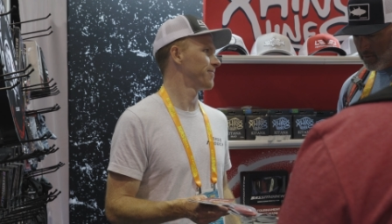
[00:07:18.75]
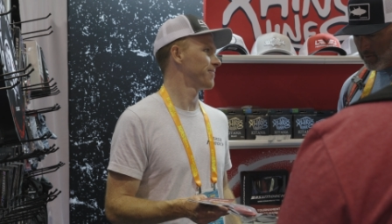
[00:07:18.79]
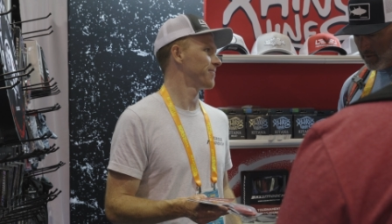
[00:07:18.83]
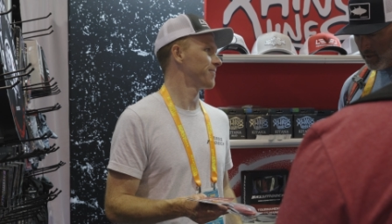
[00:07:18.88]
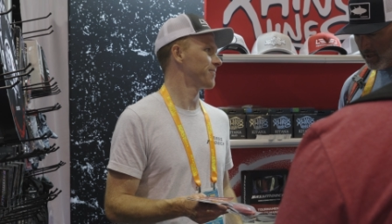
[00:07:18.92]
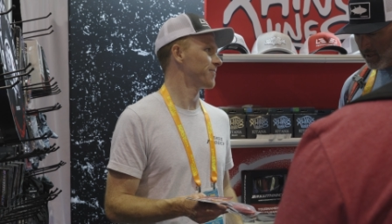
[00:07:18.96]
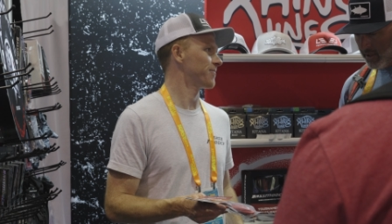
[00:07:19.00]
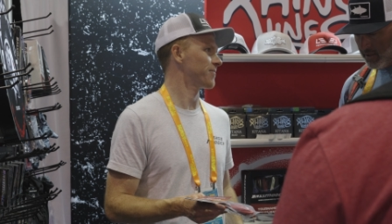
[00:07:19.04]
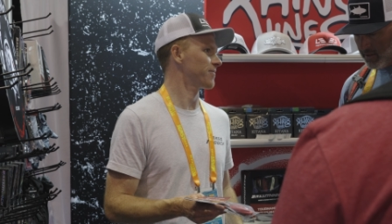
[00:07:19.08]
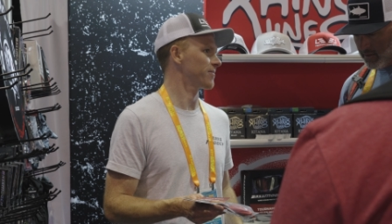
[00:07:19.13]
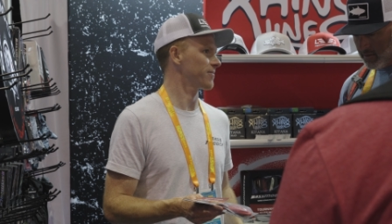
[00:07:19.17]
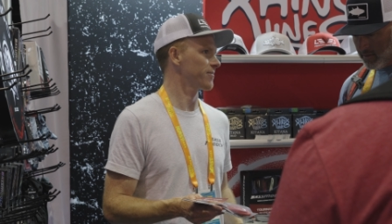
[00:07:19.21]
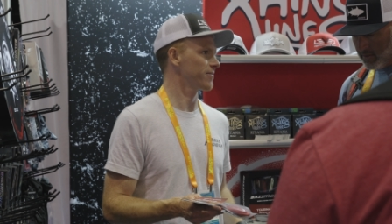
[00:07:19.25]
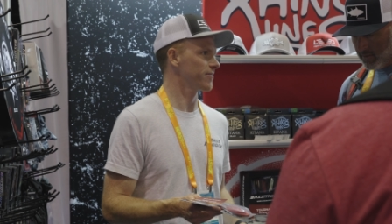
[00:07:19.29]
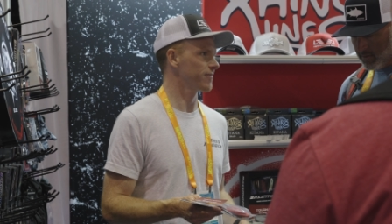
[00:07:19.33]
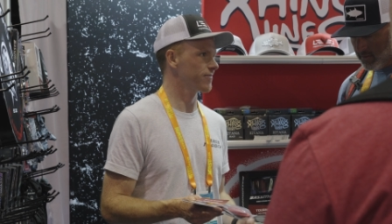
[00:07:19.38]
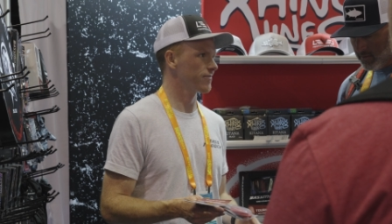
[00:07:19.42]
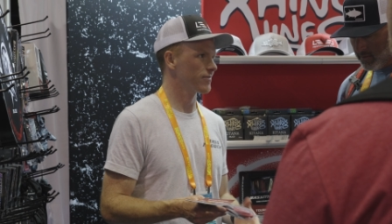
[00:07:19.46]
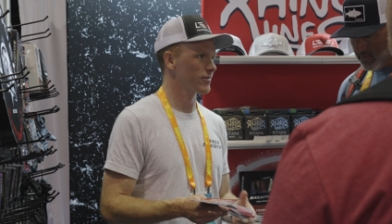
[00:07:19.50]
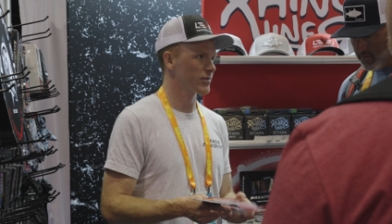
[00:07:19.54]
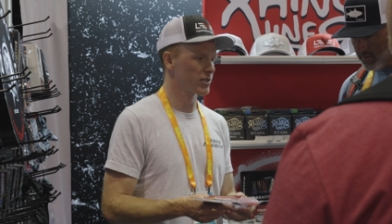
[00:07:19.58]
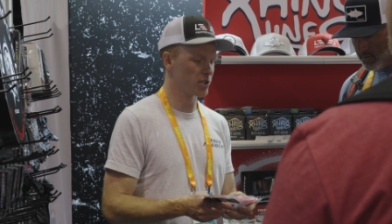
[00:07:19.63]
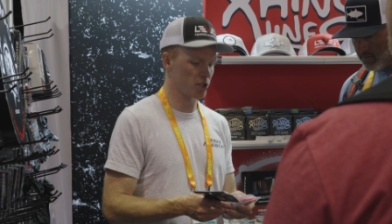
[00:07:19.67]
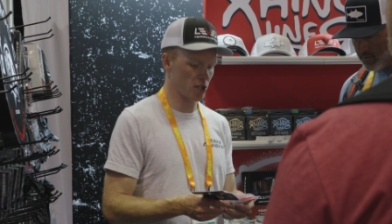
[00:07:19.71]

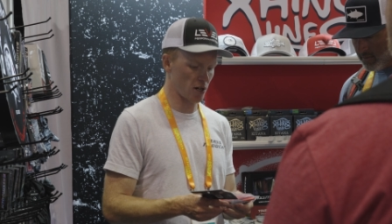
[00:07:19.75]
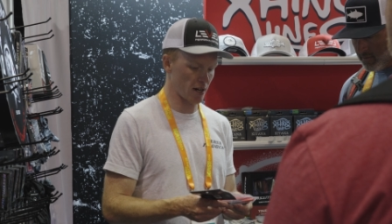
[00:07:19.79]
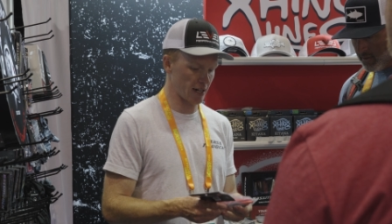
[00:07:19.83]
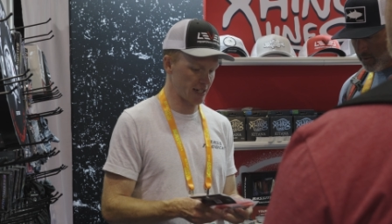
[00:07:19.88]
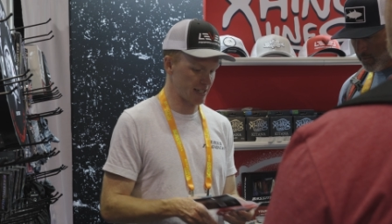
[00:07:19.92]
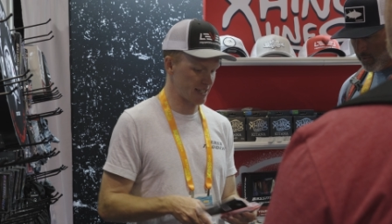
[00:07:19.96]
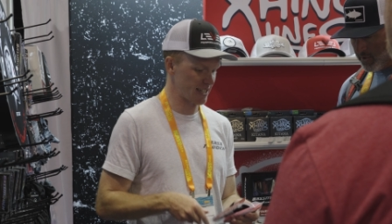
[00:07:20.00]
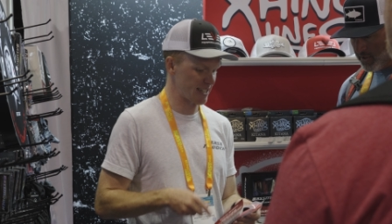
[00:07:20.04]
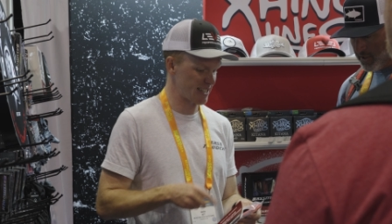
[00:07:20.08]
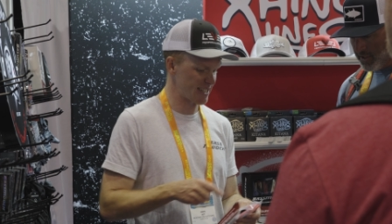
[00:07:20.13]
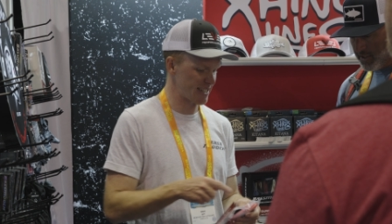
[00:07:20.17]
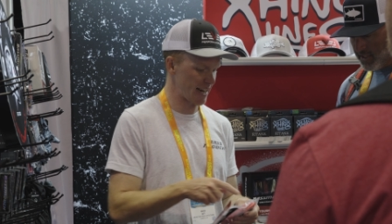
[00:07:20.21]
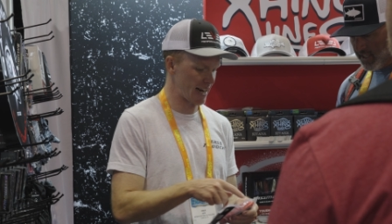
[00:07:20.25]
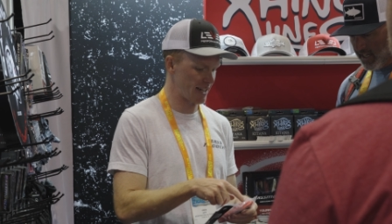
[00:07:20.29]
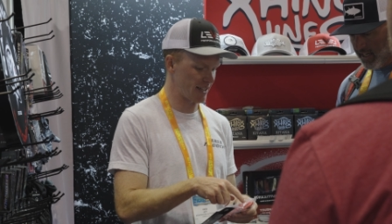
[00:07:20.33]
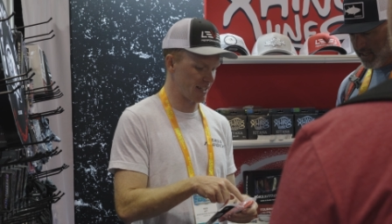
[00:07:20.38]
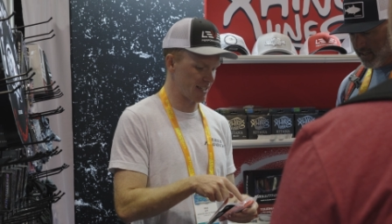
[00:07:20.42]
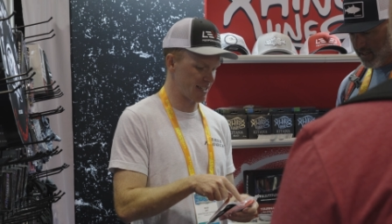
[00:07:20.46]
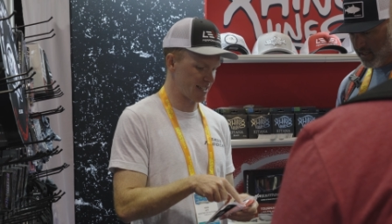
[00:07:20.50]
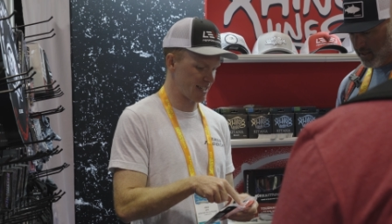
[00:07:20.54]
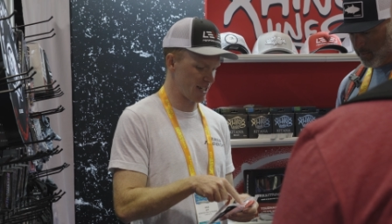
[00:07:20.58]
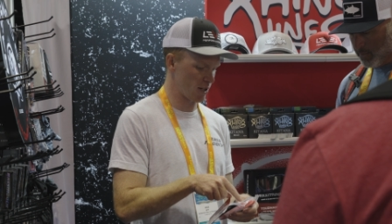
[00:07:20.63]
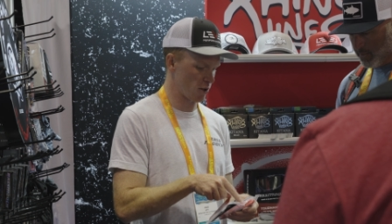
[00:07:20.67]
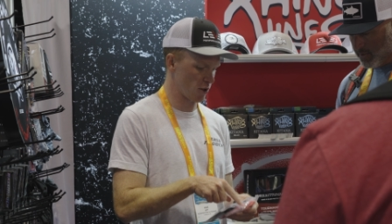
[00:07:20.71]
Right. So it's a
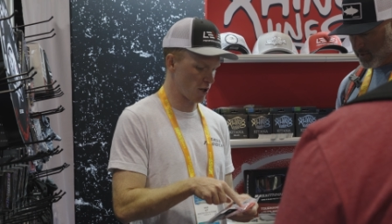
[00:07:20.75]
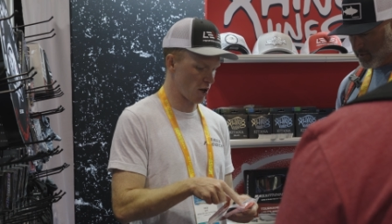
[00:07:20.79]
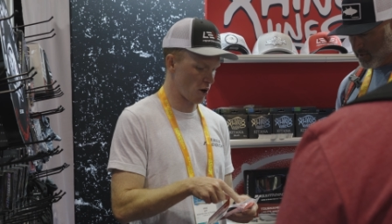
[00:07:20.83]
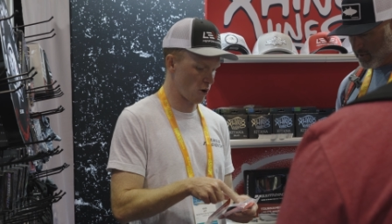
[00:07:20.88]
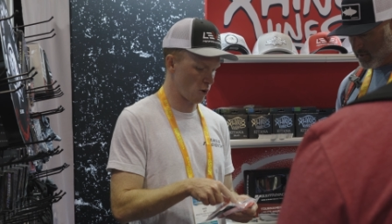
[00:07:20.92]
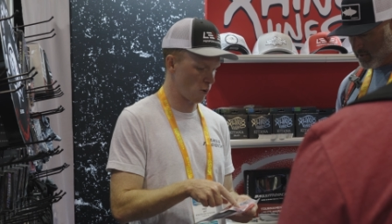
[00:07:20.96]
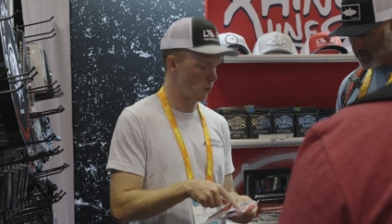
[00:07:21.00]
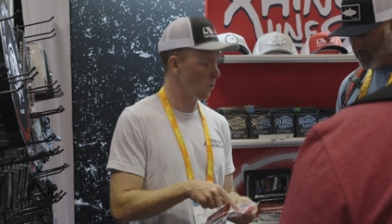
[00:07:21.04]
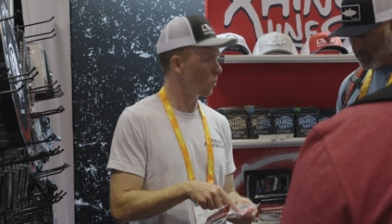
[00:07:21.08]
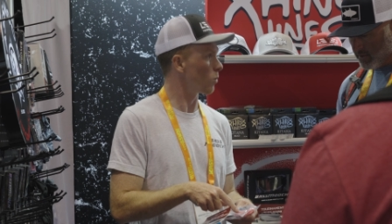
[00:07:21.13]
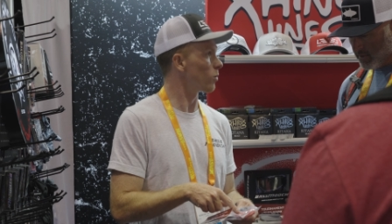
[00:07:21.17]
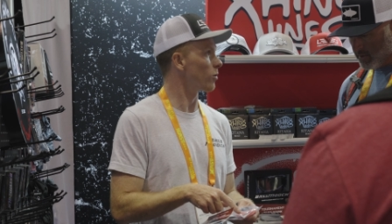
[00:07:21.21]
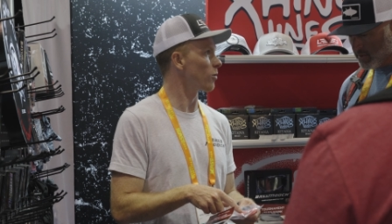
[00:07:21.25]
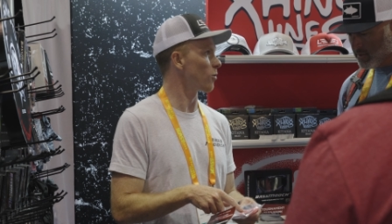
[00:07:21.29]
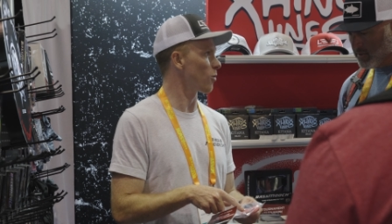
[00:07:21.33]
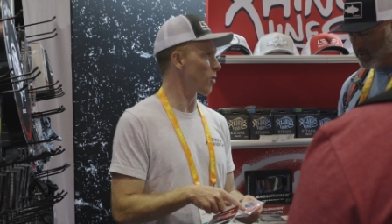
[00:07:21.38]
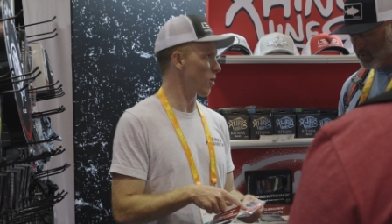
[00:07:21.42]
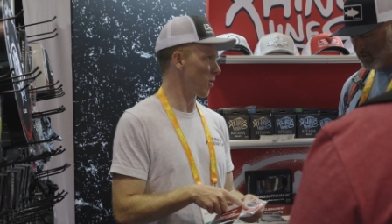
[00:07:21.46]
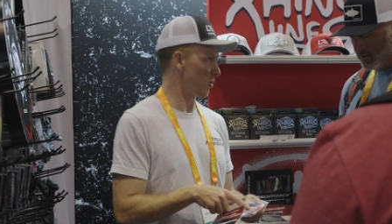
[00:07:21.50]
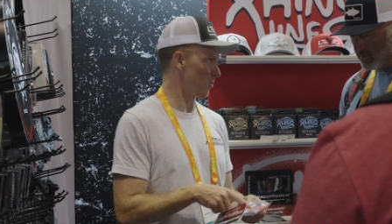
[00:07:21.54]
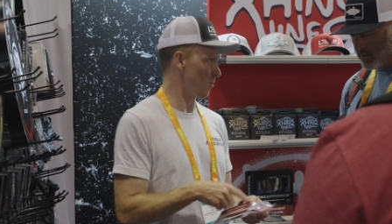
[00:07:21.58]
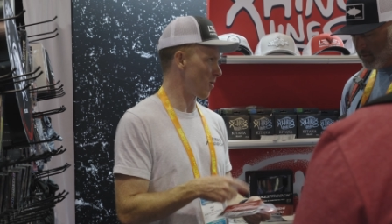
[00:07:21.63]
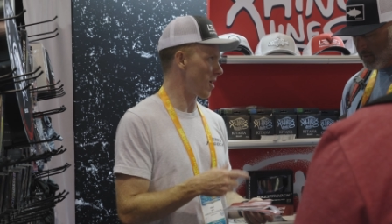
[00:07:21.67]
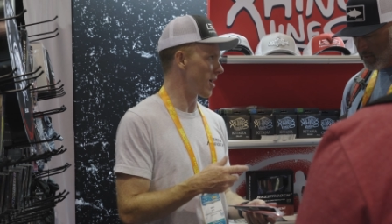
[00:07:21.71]
stainless steel
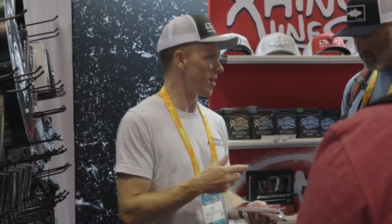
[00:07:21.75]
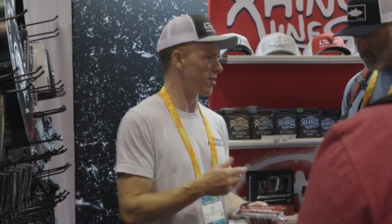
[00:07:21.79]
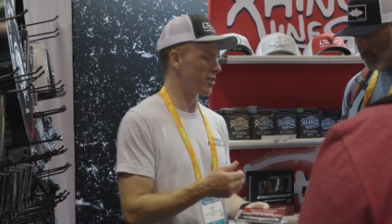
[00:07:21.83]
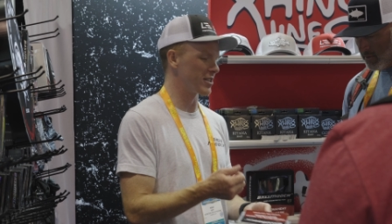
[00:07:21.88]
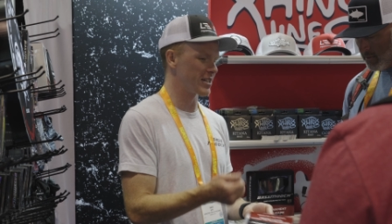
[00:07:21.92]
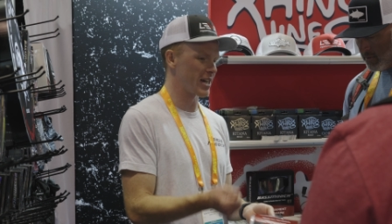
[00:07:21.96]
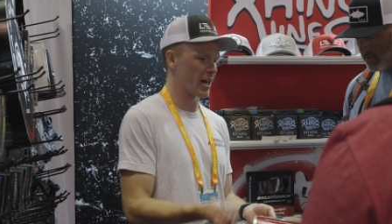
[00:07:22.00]
wires.